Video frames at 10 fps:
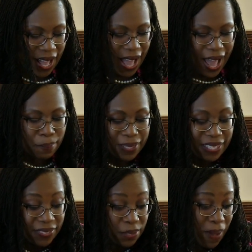I
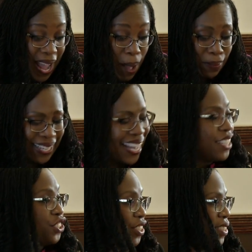believe it's my
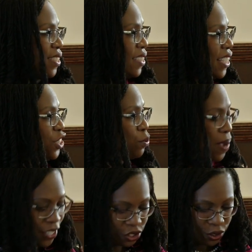obligation to teach
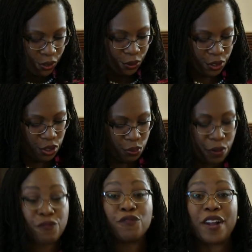my children to
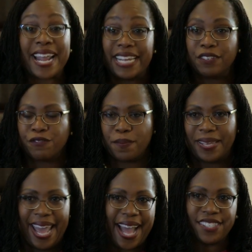refrain from
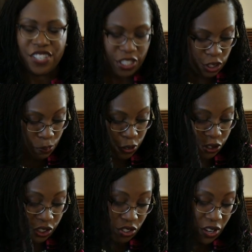casting
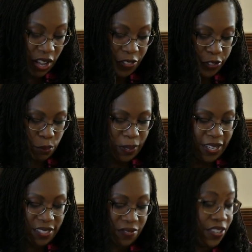aspersions on others
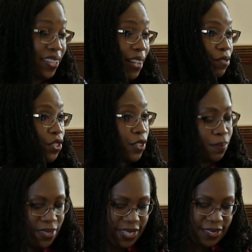because of their life
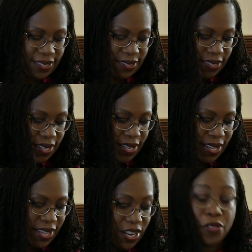circumstances.
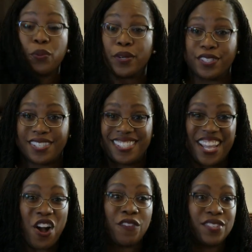In other words, as
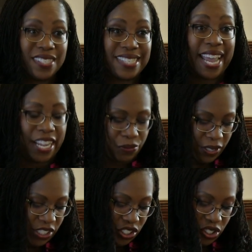they often say in
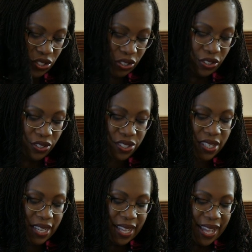religious circles,
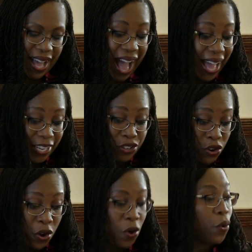I
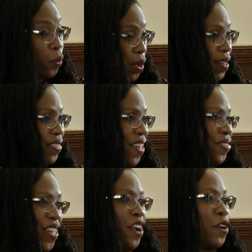know
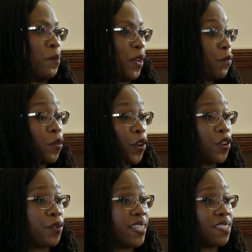that there, but for
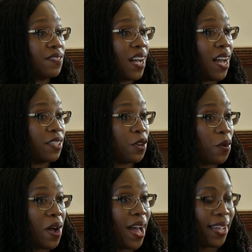the grace of God,
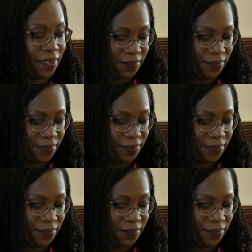go I.